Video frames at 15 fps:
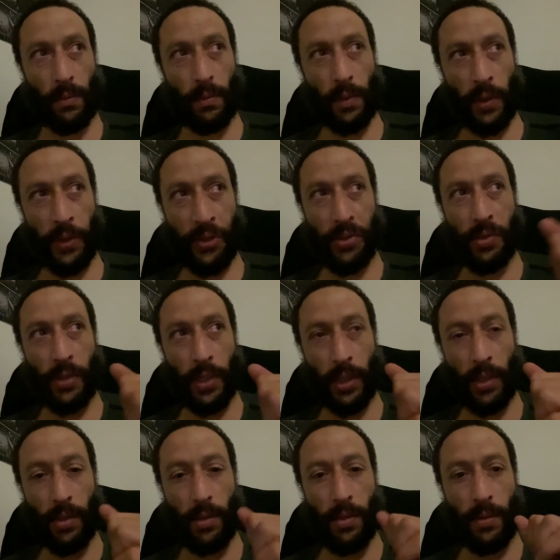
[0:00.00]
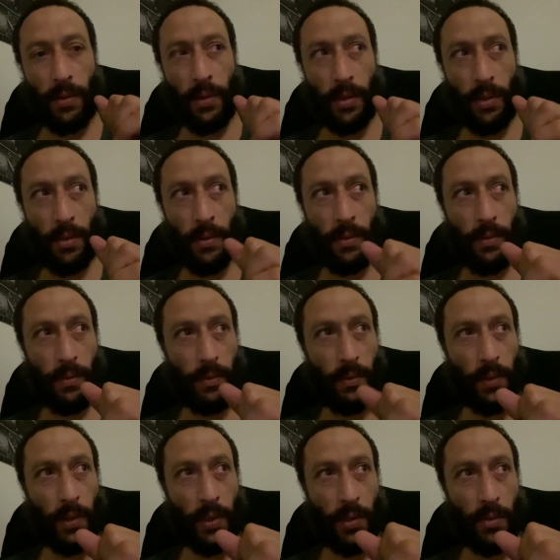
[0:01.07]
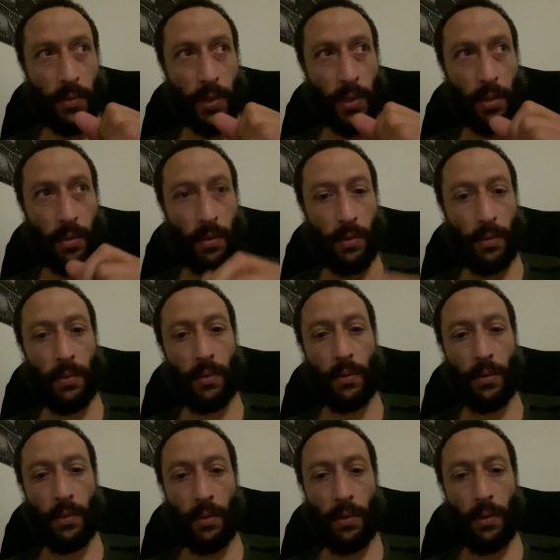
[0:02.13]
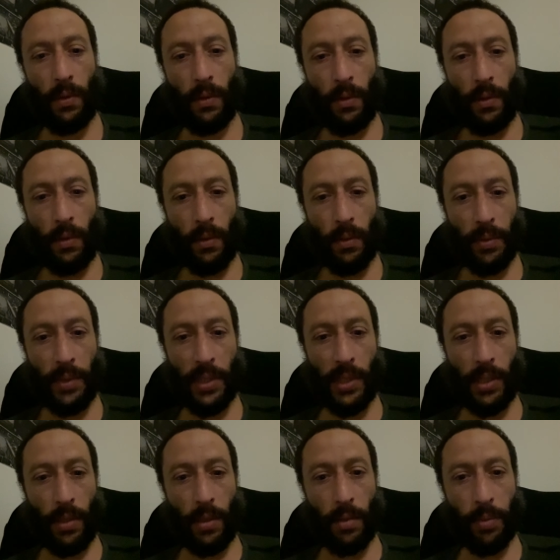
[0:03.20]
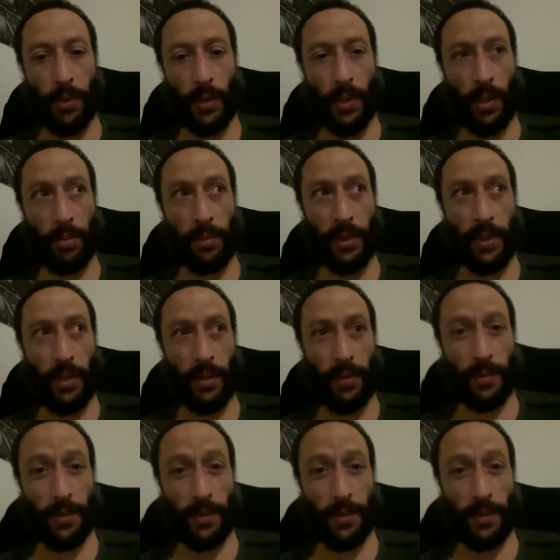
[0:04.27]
are attracted to it too. Airs Rock too. We'll be sitting up on top of there